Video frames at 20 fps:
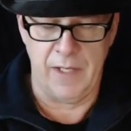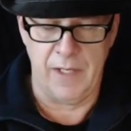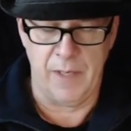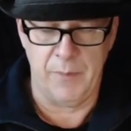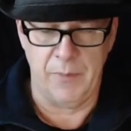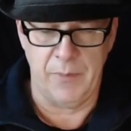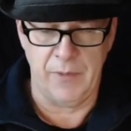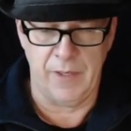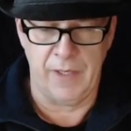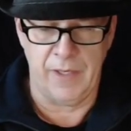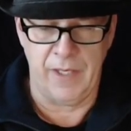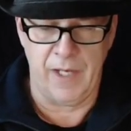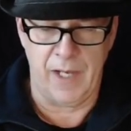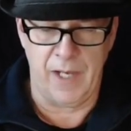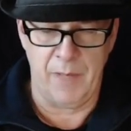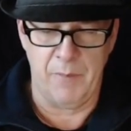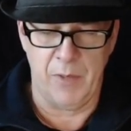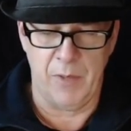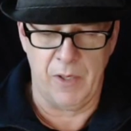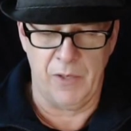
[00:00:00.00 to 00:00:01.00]
up and then
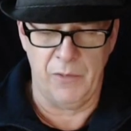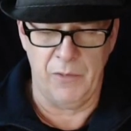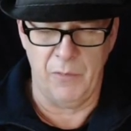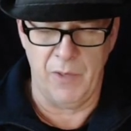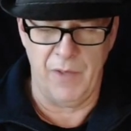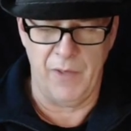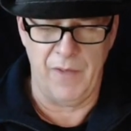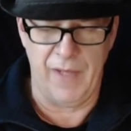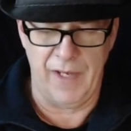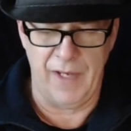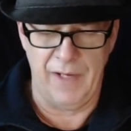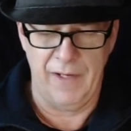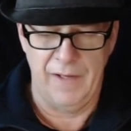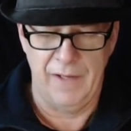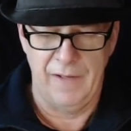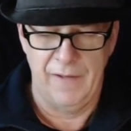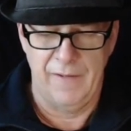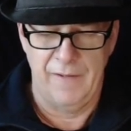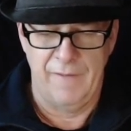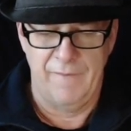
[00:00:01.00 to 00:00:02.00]
I eyeballed where that
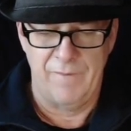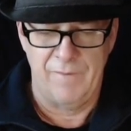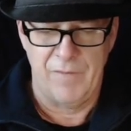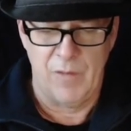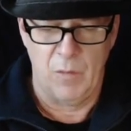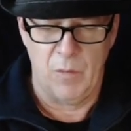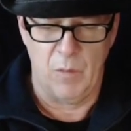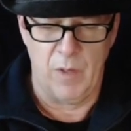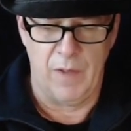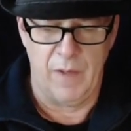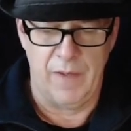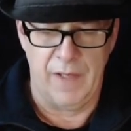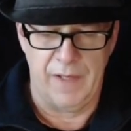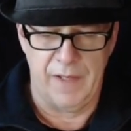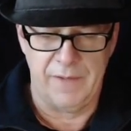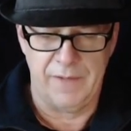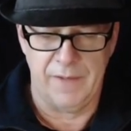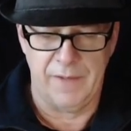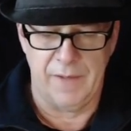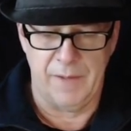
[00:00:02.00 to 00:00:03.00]
where
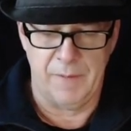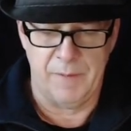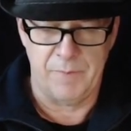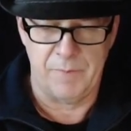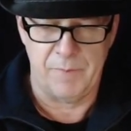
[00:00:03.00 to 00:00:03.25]
that uh,